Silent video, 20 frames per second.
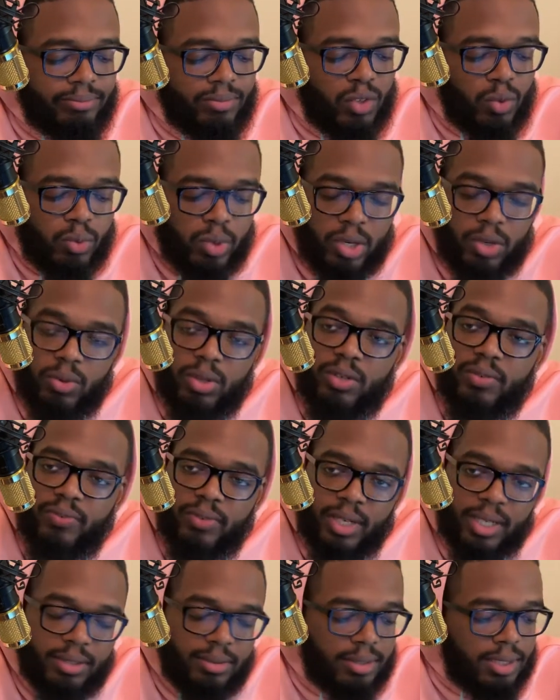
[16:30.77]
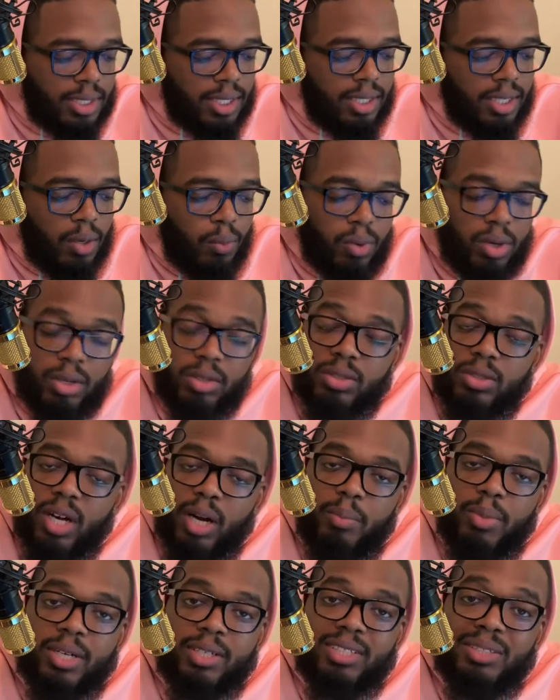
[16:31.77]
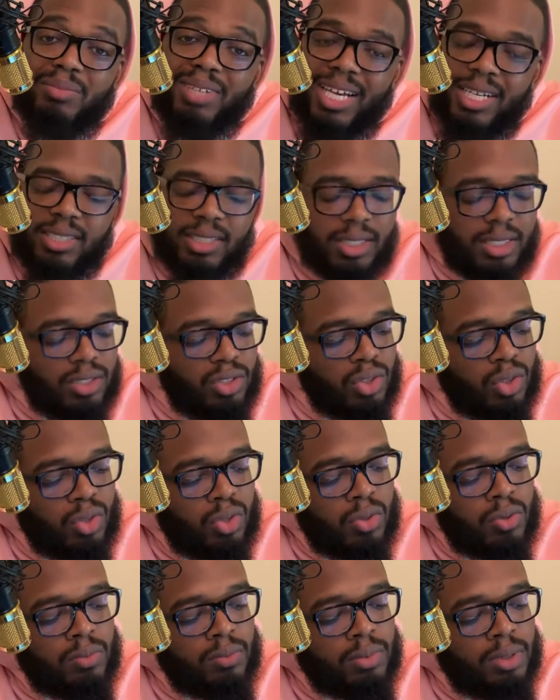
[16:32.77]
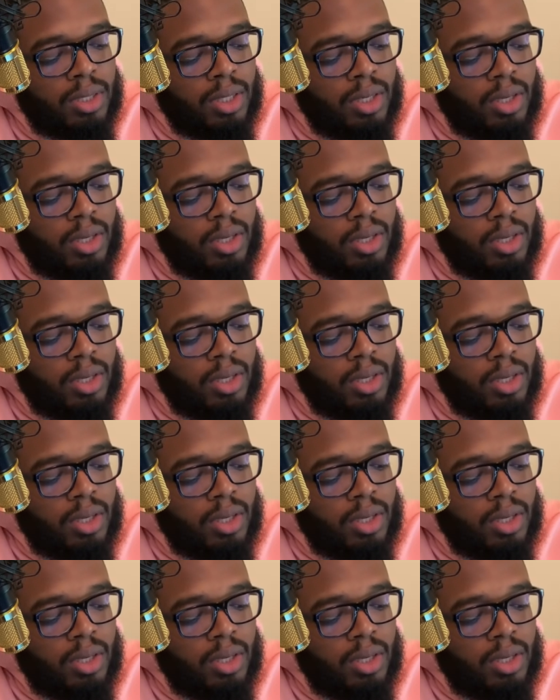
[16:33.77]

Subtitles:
Real fun. We're going to start bringing some guests in soon.